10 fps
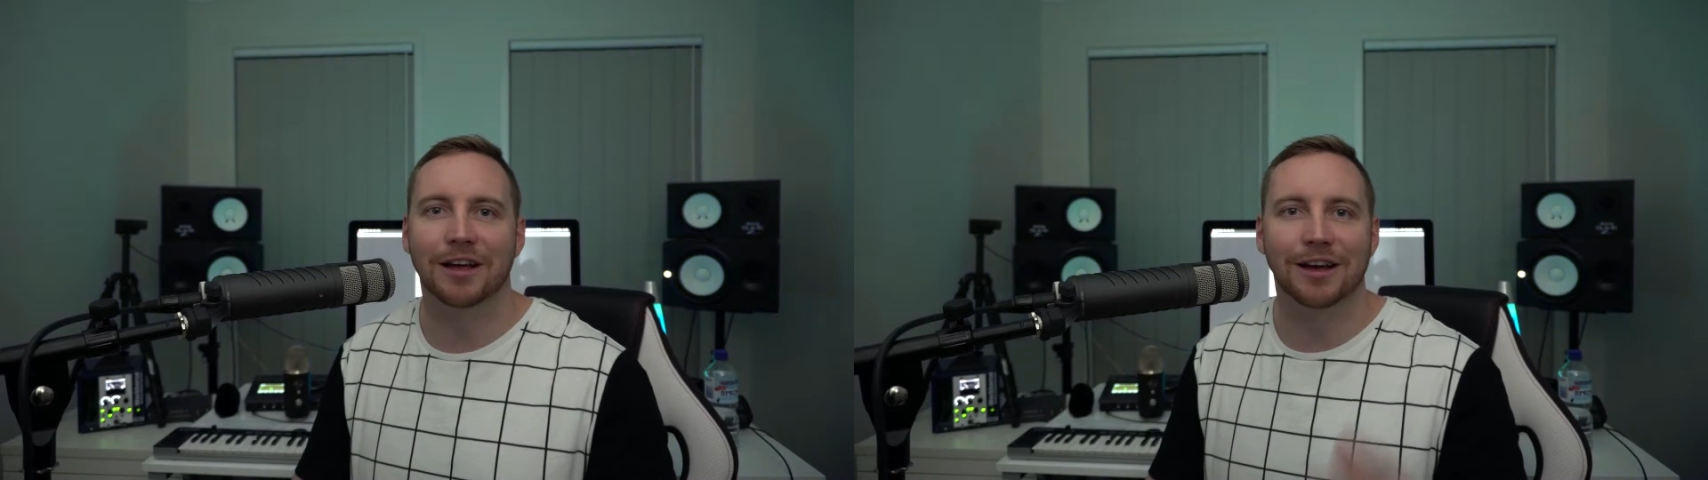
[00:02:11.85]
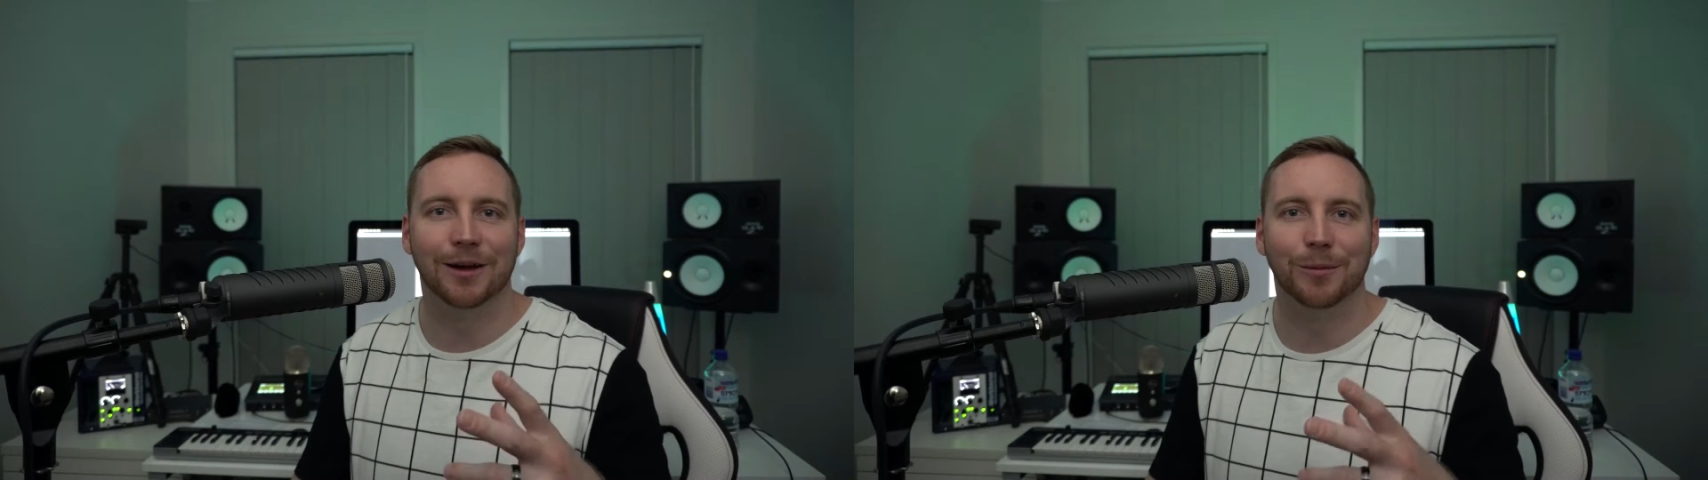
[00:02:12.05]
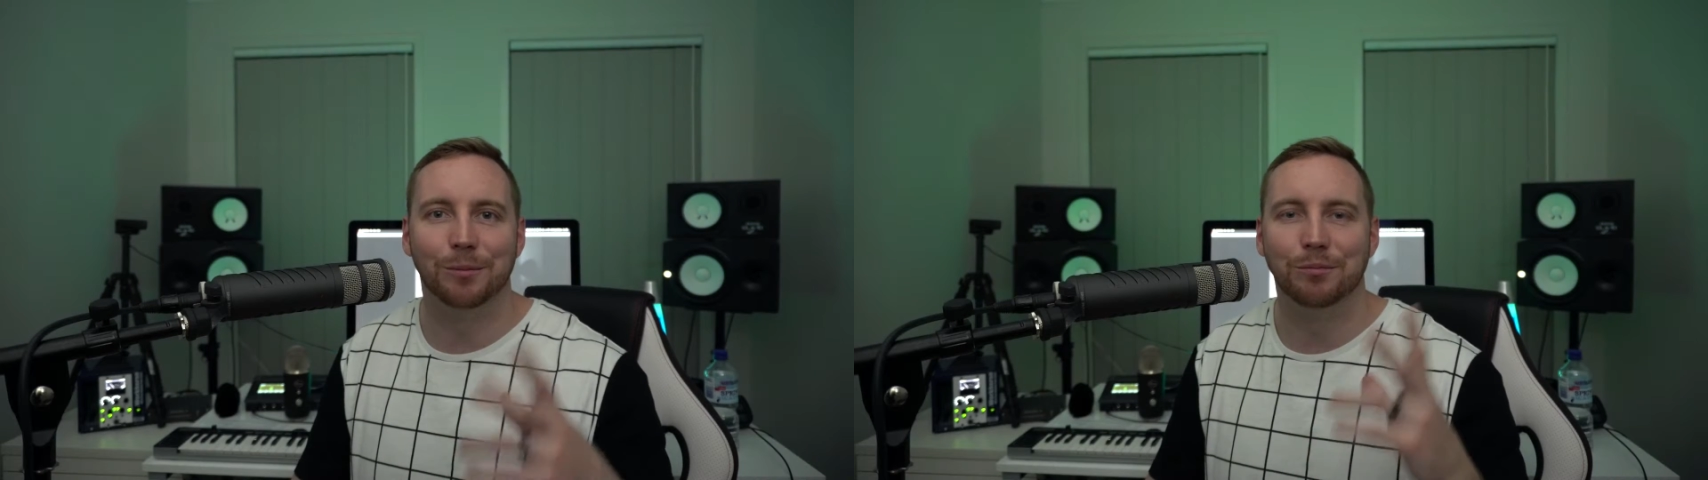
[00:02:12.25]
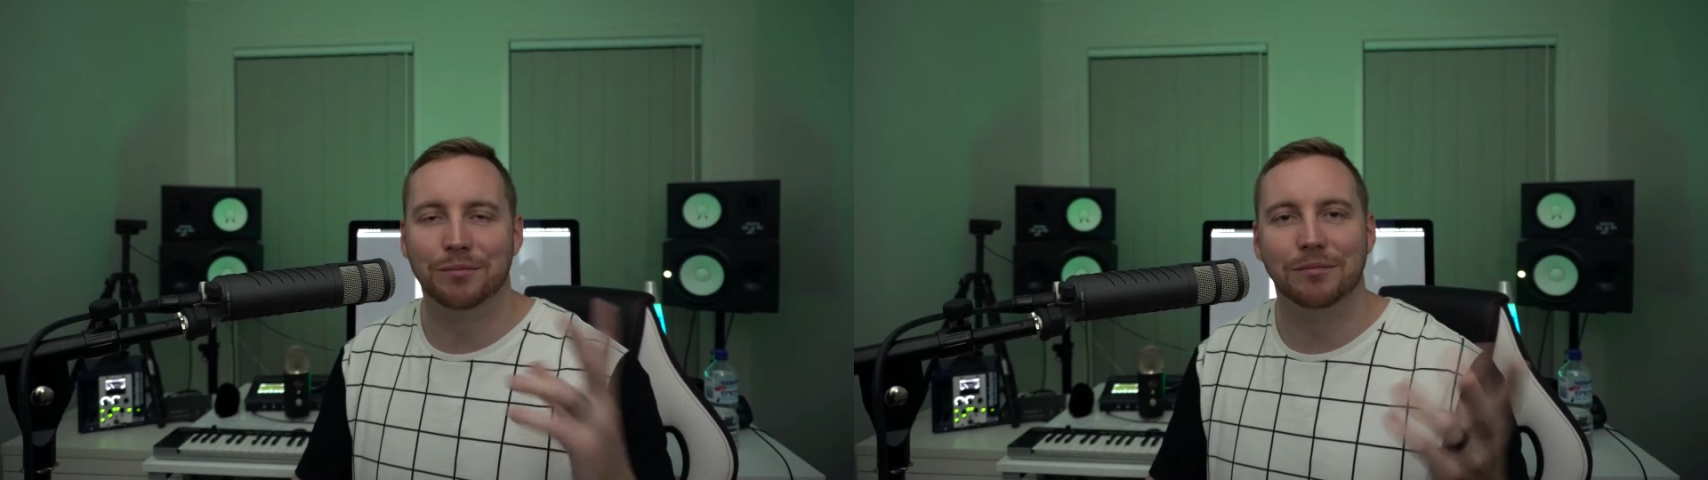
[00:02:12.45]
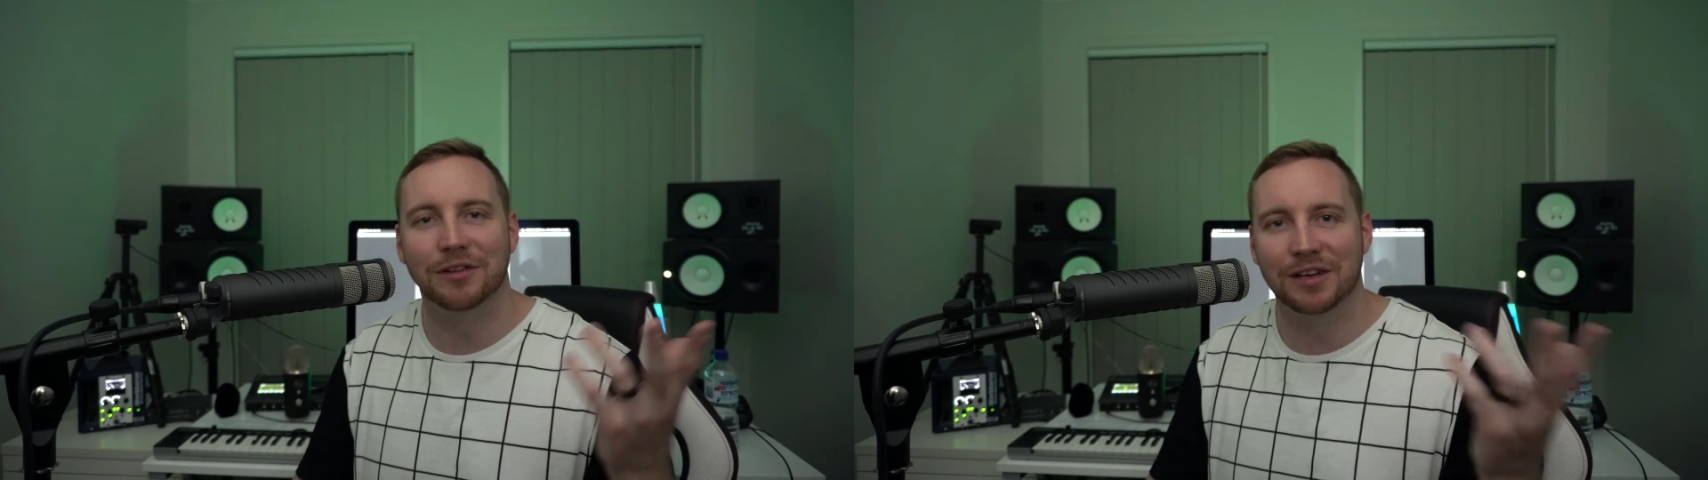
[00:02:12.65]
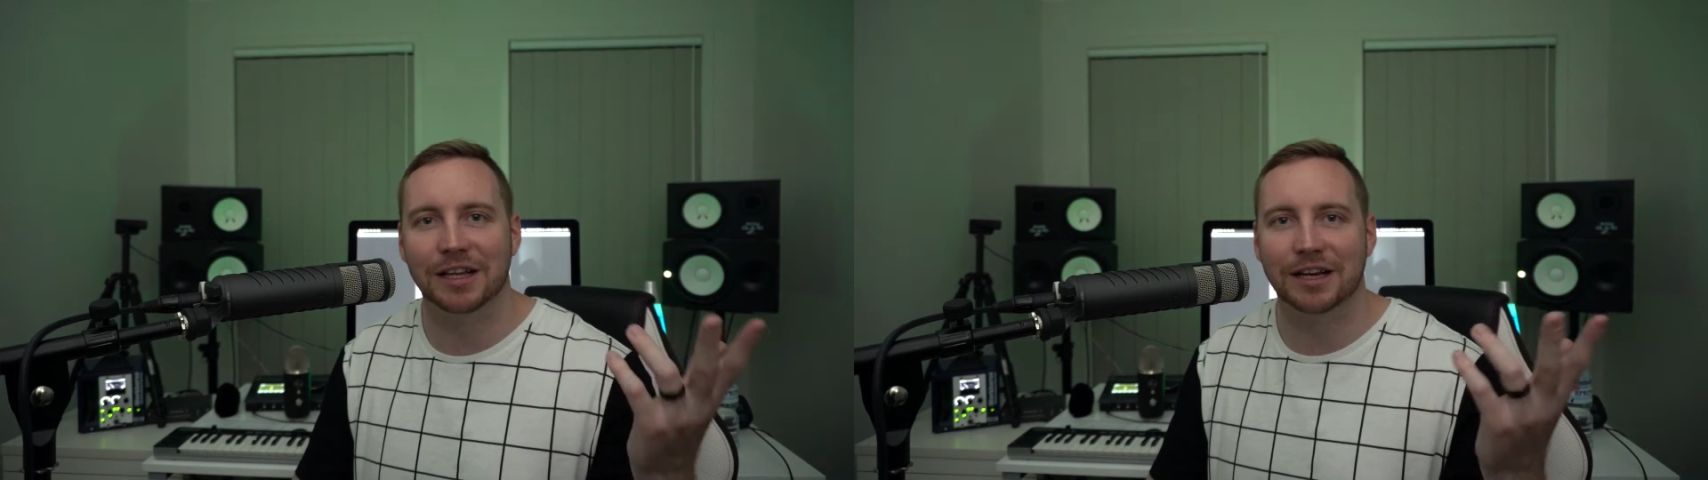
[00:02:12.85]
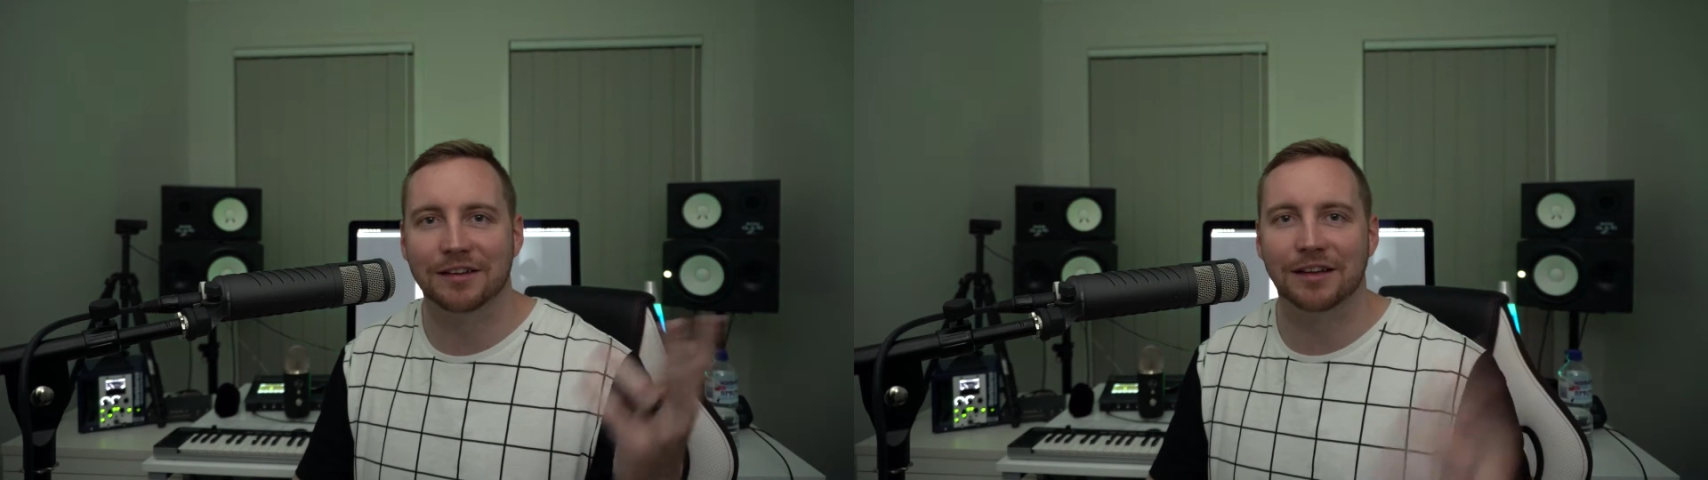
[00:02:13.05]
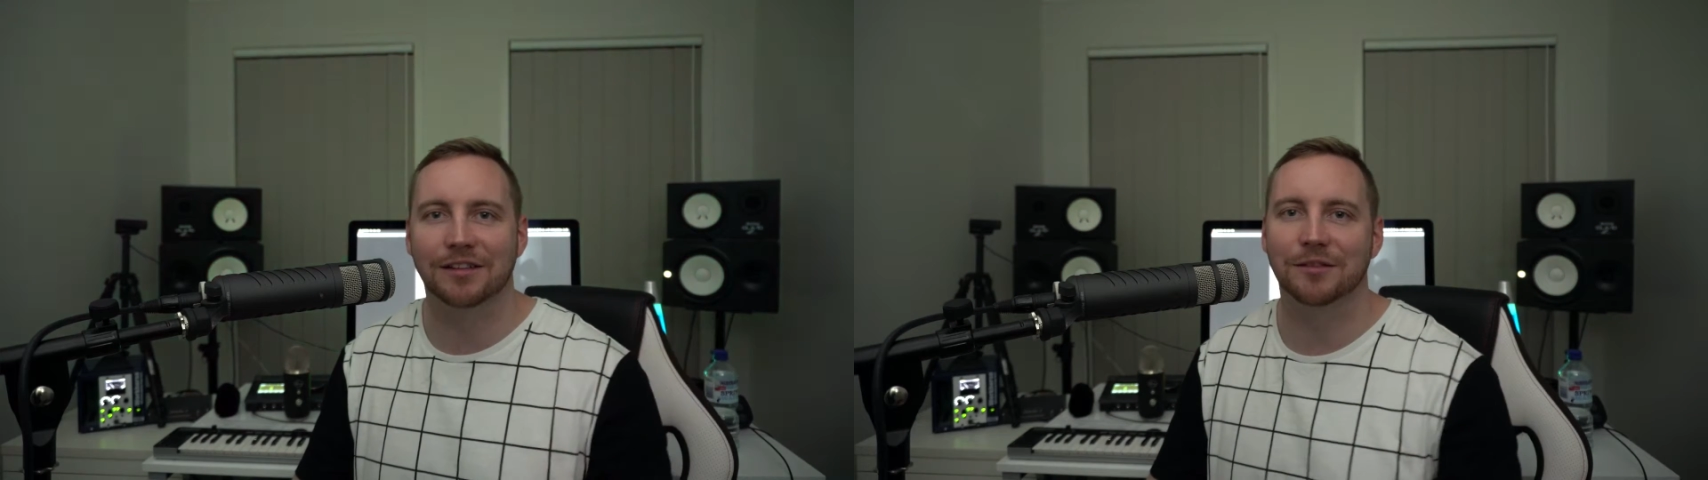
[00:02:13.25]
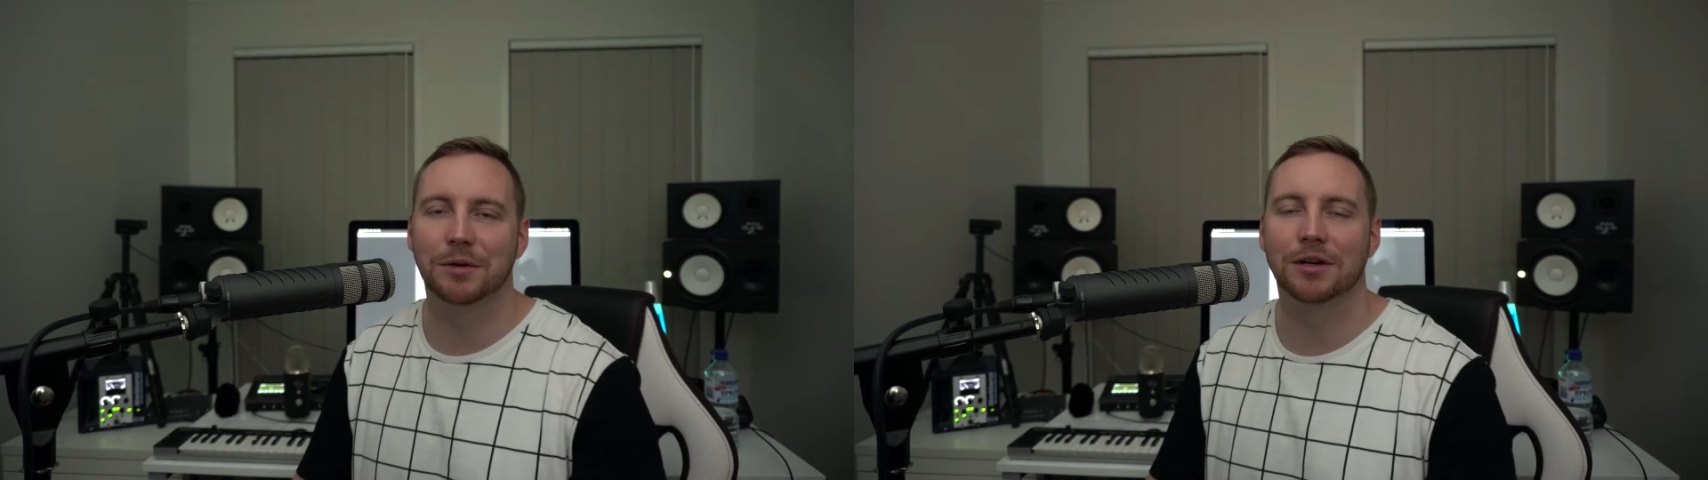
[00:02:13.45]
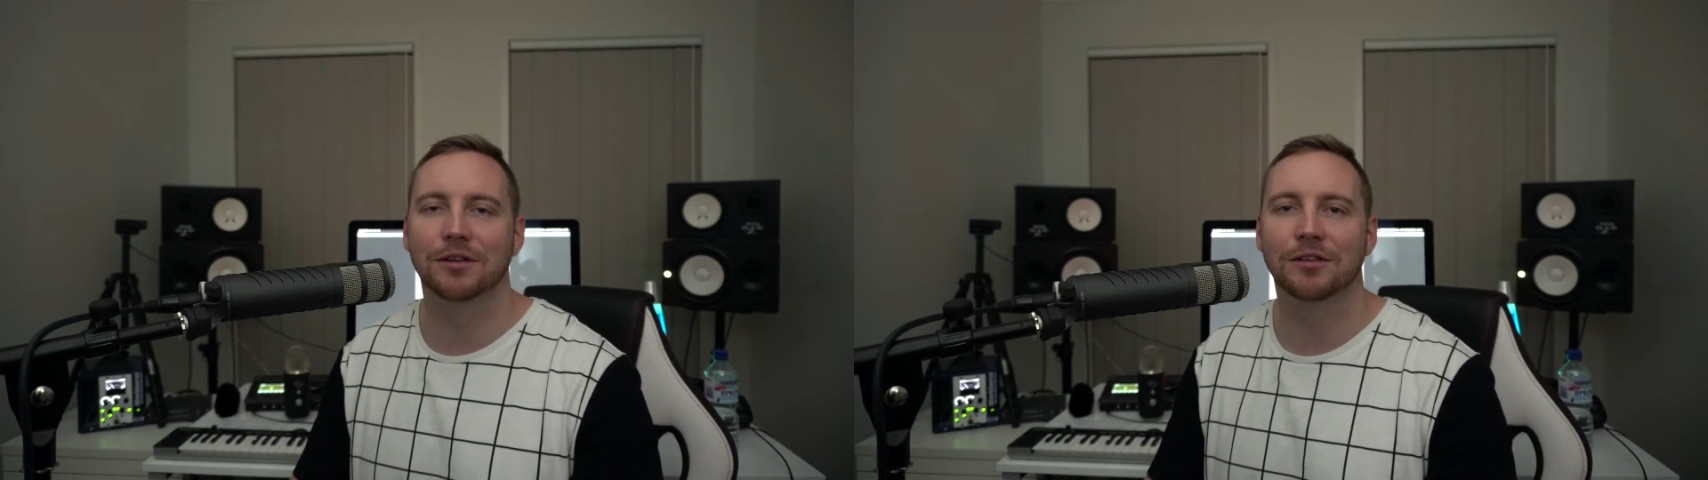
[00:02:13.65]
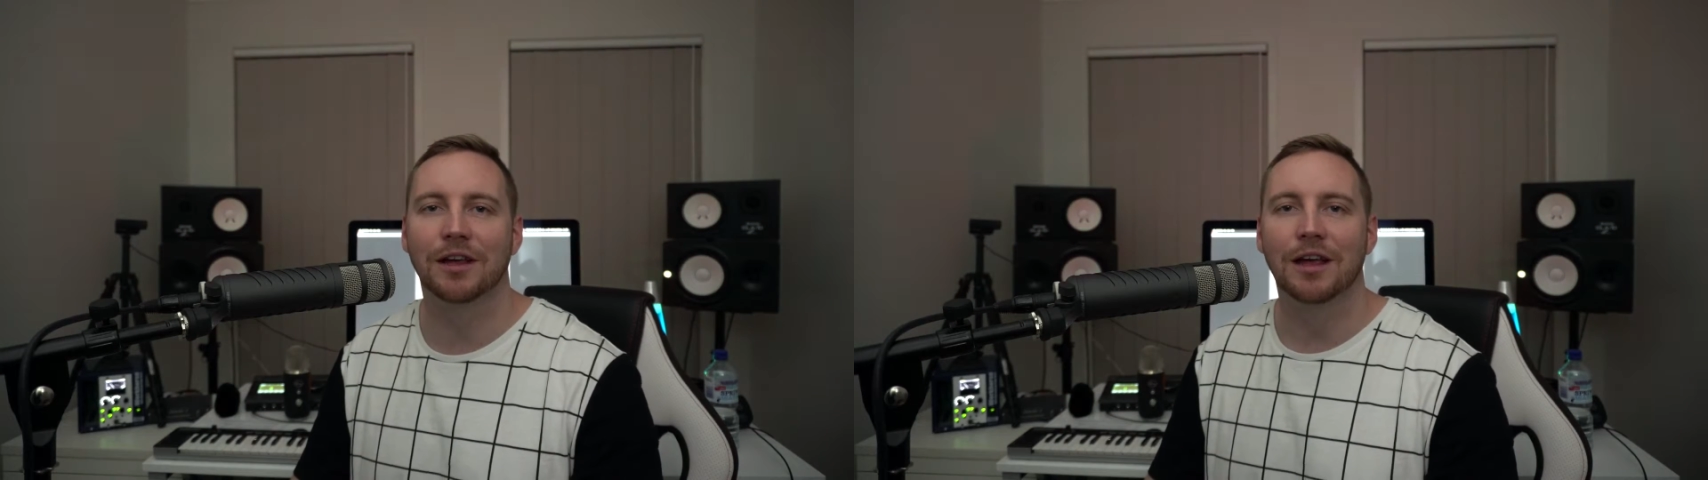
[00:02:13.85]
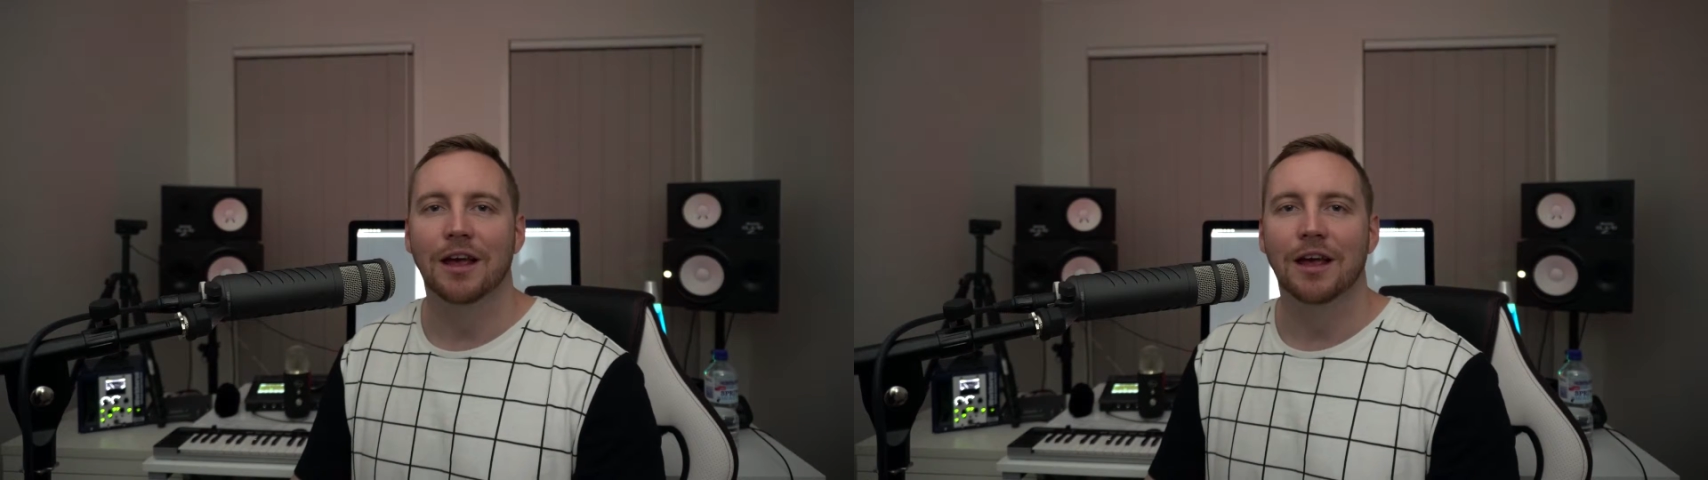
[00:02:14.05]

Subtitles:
CLA10s, because